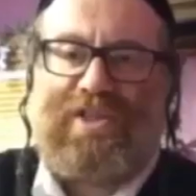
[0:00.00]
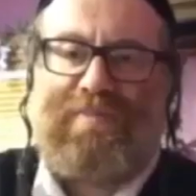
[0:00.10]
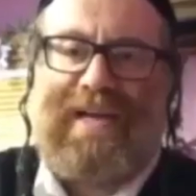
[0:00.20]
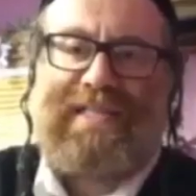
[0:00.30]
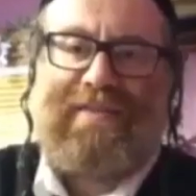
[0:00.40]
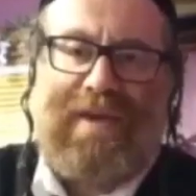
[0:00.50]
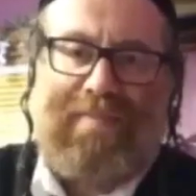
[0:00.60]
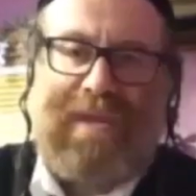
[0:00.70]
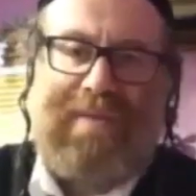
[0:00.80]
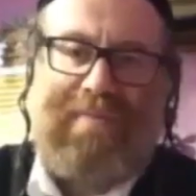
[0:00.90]
when she passed
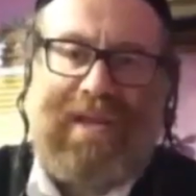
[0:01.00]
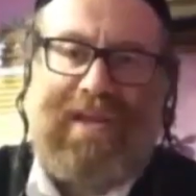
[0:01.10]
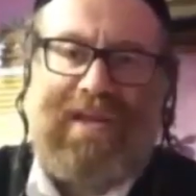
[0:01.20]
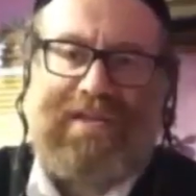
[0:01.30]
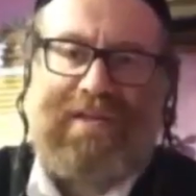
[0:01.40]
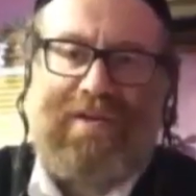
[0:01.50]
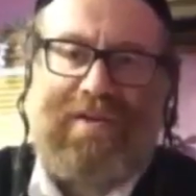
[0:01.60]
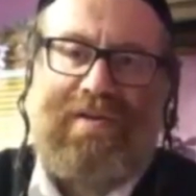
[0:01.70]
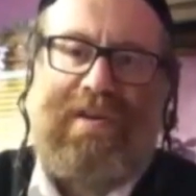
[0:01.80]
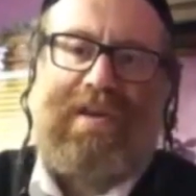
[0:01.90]
away many many years
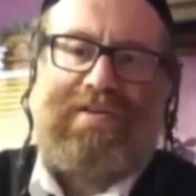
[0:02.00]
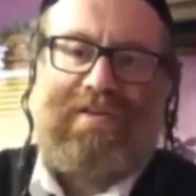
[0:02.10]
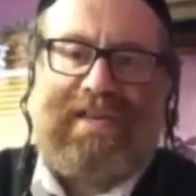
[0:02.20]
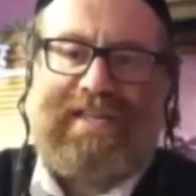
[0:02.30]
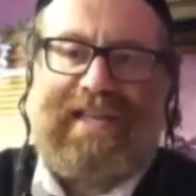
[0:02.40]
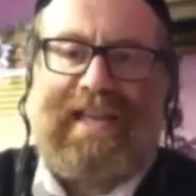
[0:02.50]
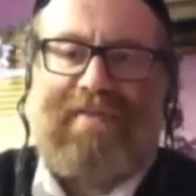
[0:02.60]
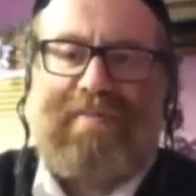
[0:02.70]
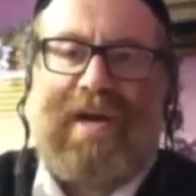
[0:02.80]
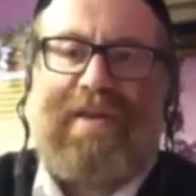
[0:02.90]
ago so he said
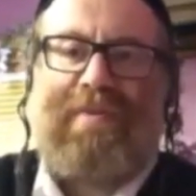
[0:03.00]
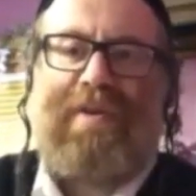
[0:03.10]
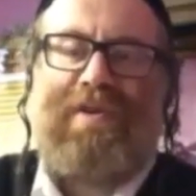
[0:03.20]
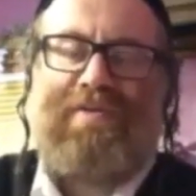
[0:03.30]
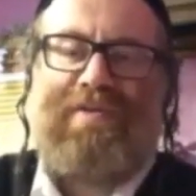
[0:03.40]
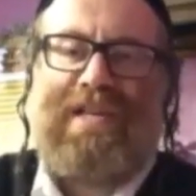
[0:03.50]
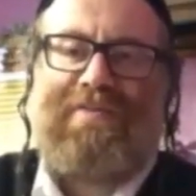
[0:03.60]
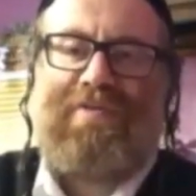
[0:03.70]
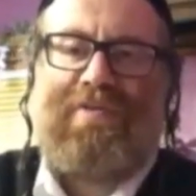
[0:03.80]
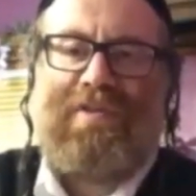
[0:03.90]
everybody we're going to that
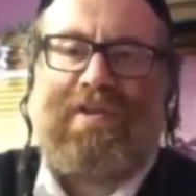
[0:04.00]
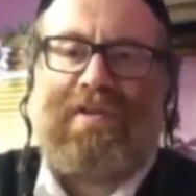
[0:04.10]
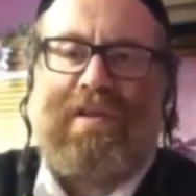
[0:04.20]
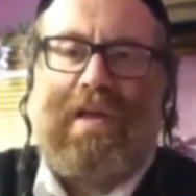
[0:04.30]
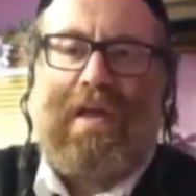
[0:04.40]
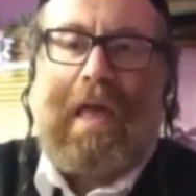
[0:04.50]
funeral